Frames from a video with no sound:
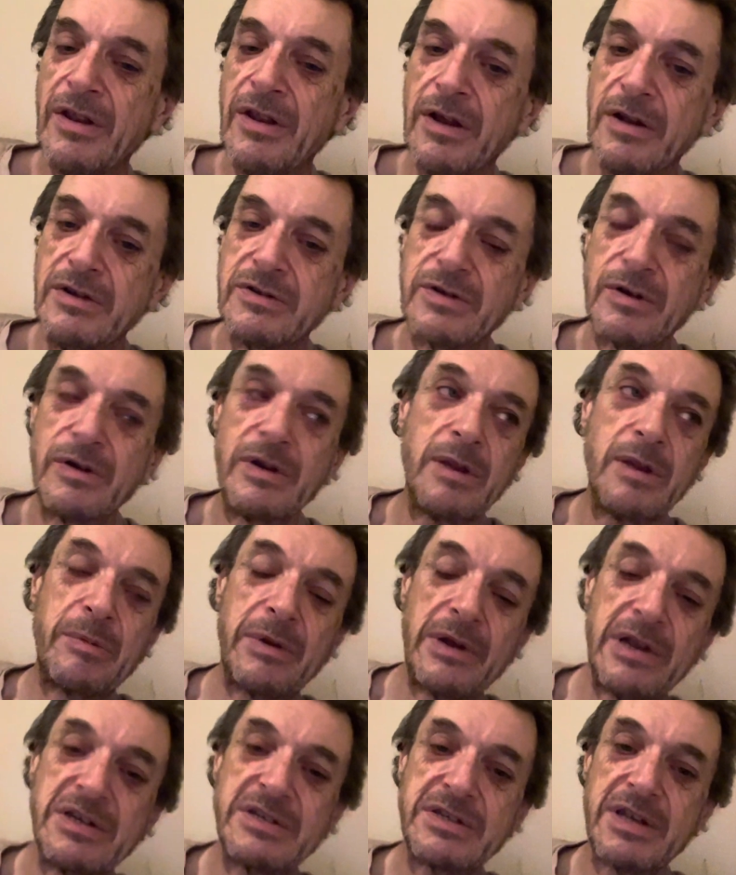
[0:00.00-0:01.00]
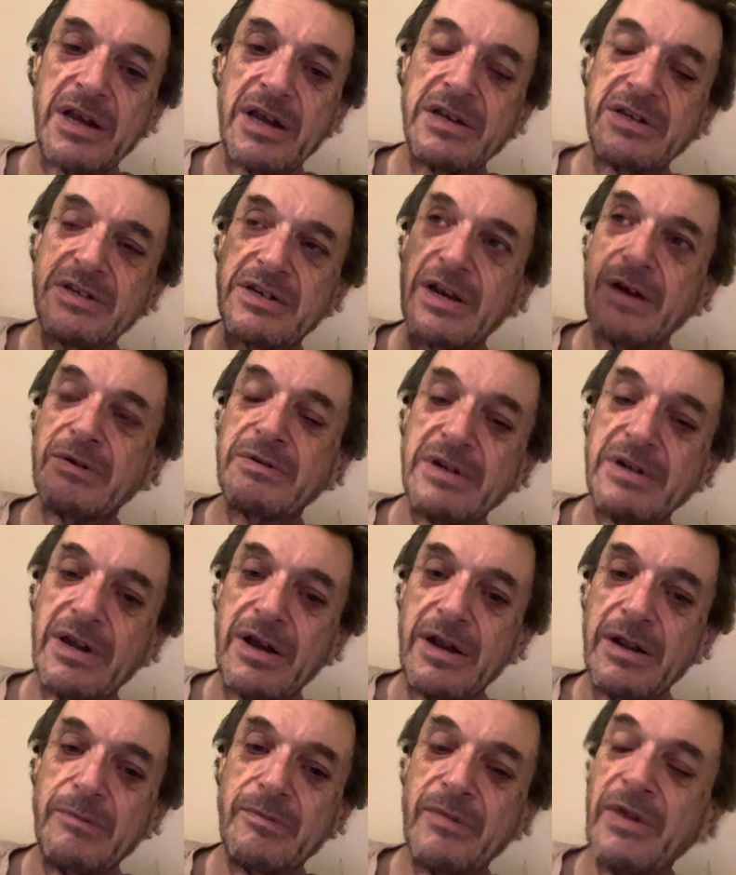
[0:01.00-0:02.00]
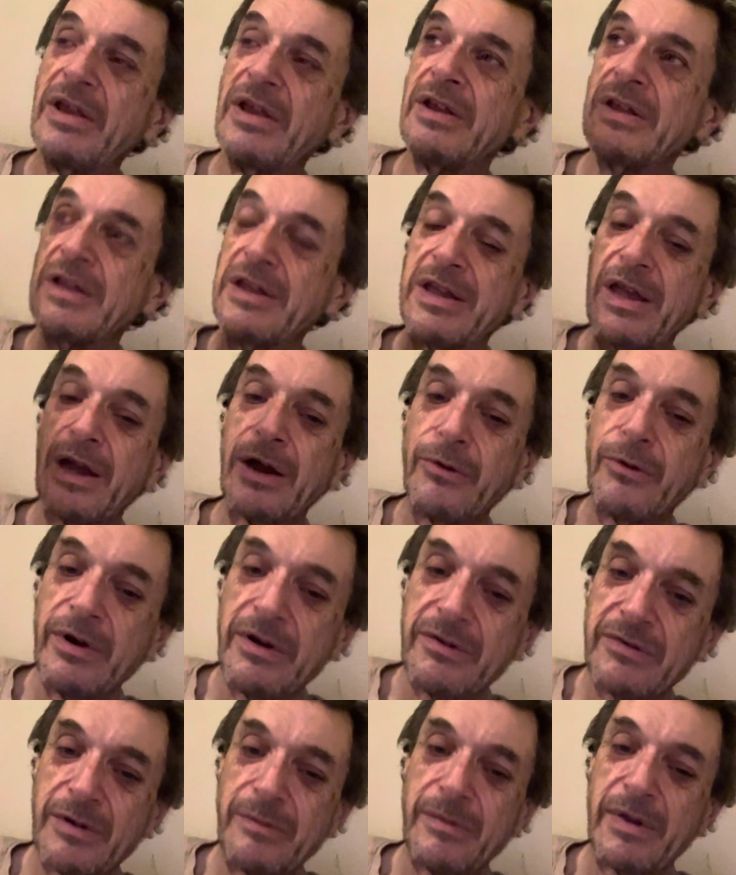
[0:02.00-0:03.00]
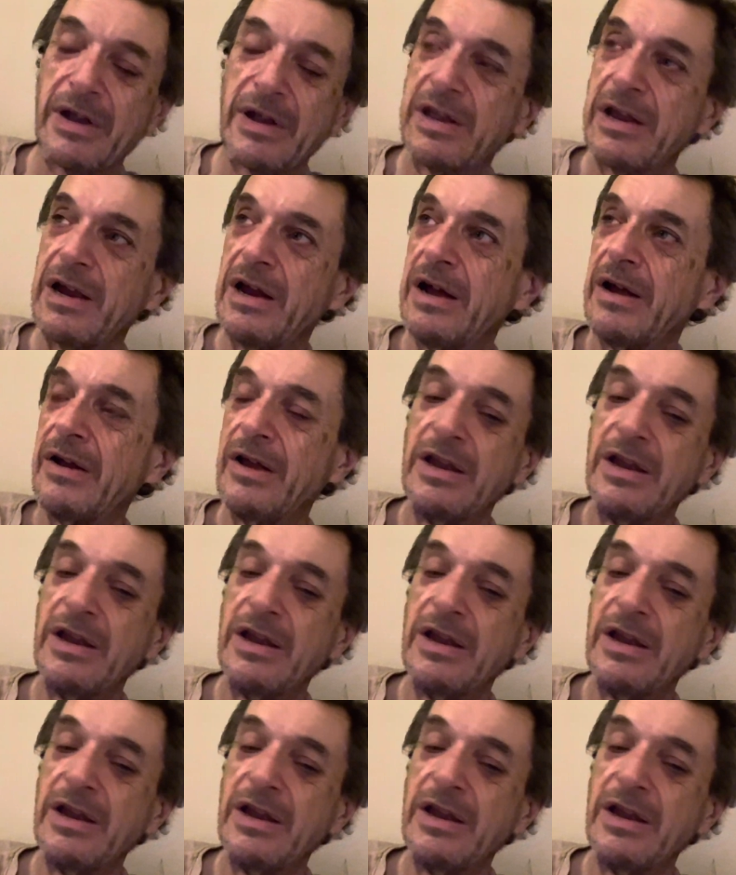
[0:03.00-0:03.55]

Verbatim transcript: and suddenly the police started shouting at him, get away from that car.